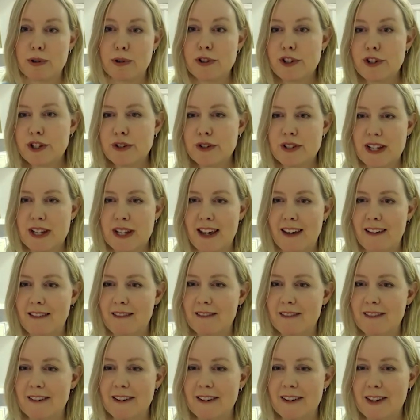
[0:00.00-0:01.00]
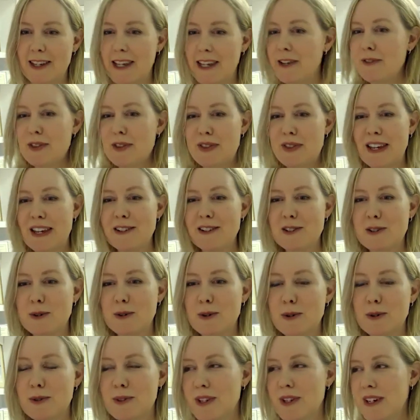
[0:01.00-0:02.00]
producing even things
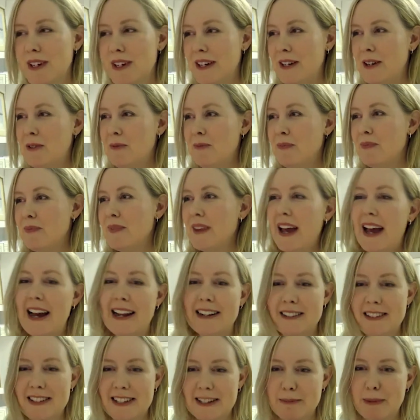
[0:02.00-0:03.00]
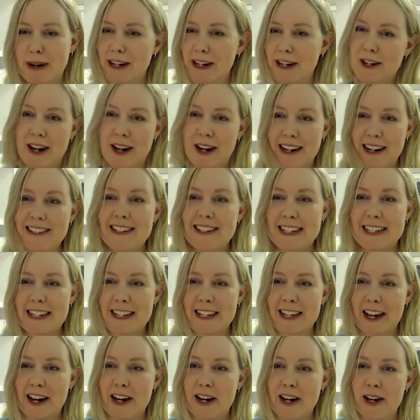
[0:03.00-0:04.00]
called anti
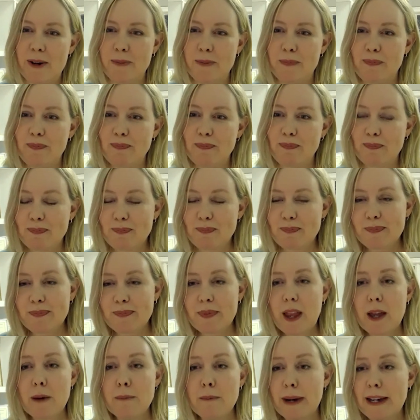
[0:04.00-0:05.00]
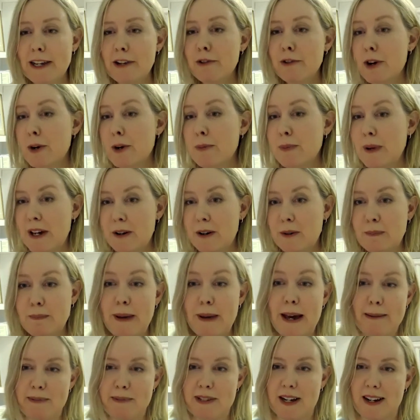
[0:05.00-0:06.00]
anti um, microbial
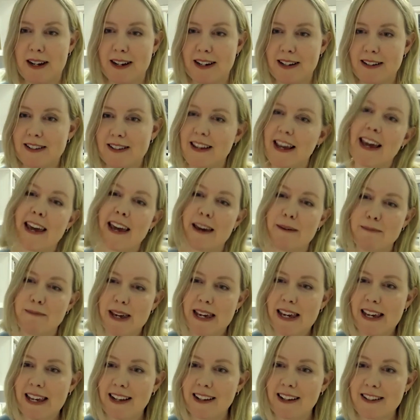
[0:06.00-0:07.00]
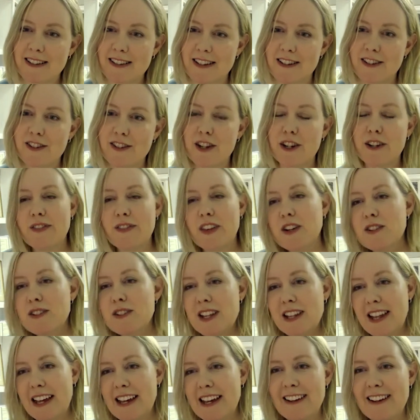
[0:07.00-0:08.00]
peptides, AMPs, and sort of those
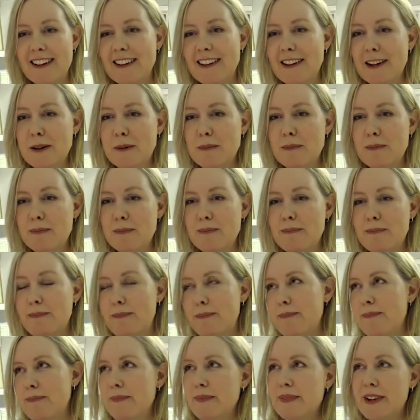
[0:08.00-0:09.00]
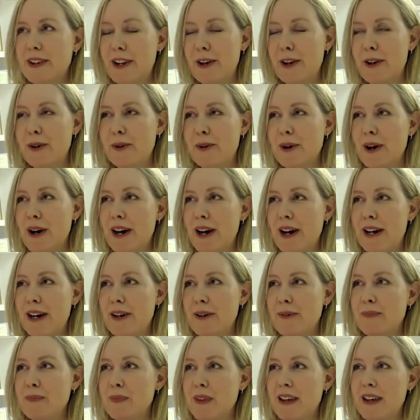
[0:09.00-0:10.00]
are like a little, you know.
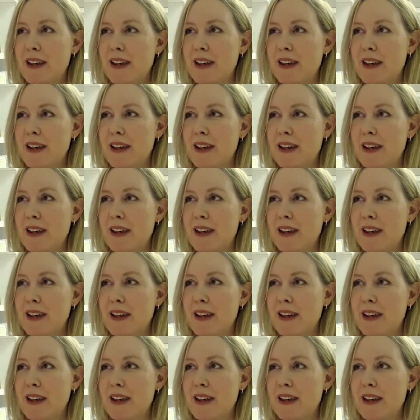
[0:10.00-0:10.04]
Uh,